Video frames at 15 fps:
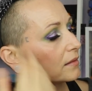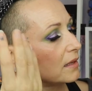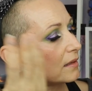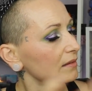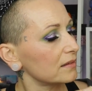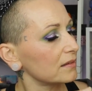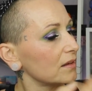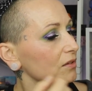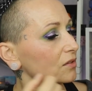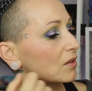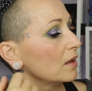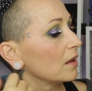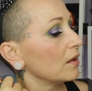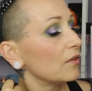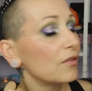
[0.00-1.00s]
this is
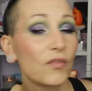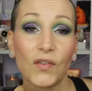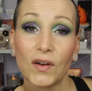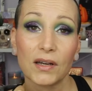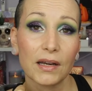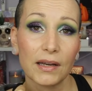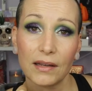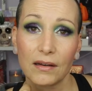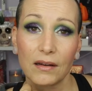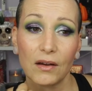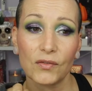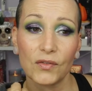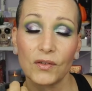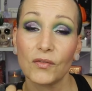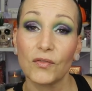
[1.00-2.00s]
just, funnily
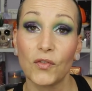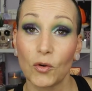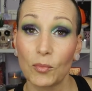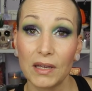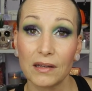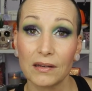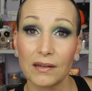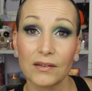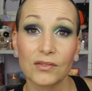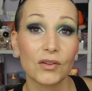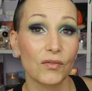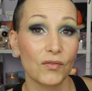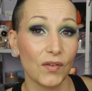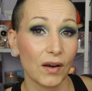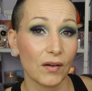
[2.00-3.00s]
enough, for me at
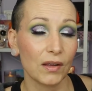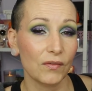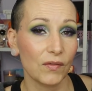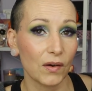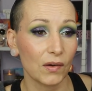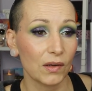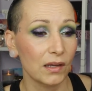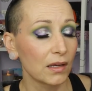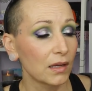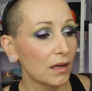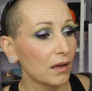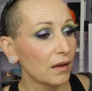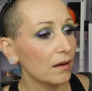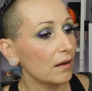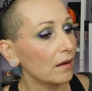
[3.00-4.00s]
least, a very, very
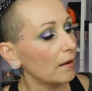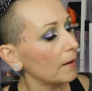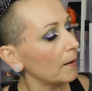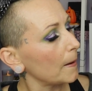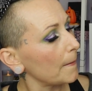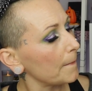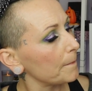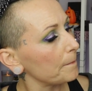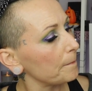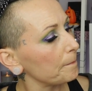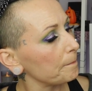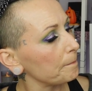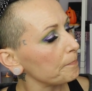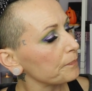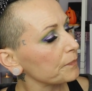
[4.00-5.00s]

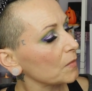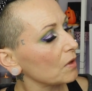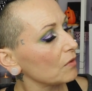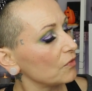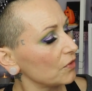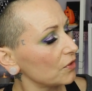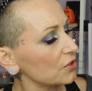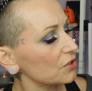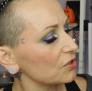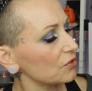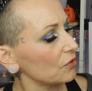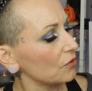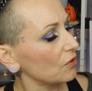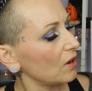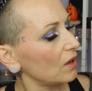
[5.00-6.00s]
um,
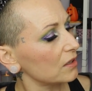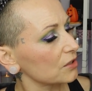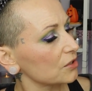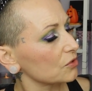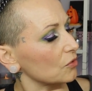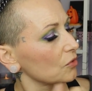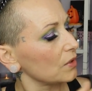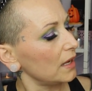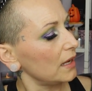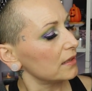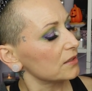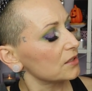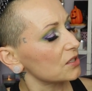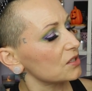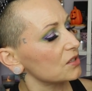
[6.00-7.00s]
versatile color story.
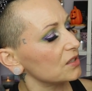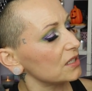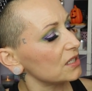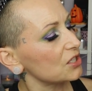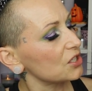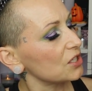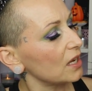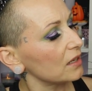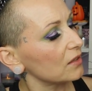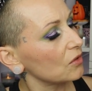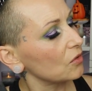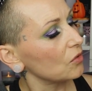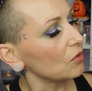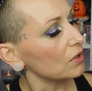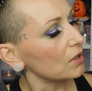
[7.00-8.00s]
And just this shade,
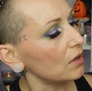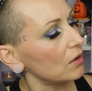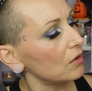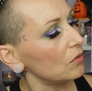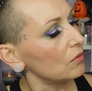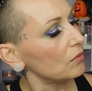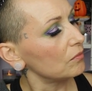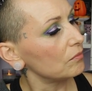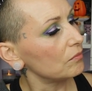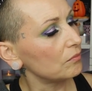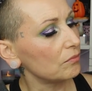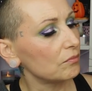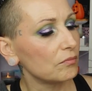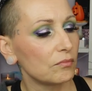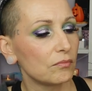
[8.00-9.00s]
Coro,
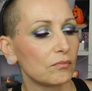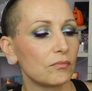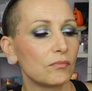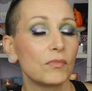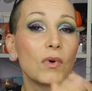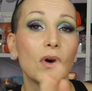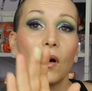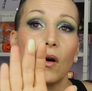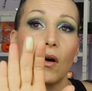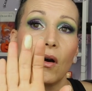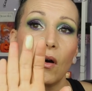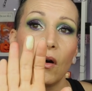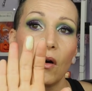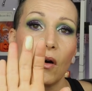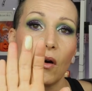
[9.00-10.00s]

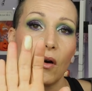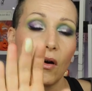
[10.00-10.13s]
oh.